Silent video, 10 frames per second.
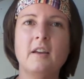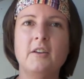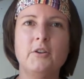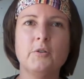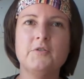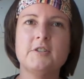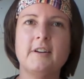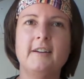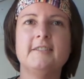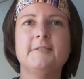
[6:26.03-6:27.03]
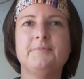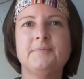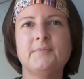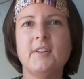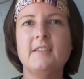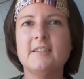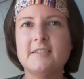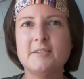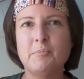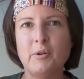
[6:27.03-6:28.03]
you're in the Shed, and this
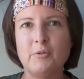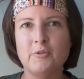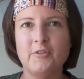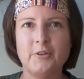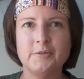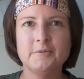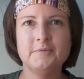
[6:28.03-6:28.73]
is the Beer and Review.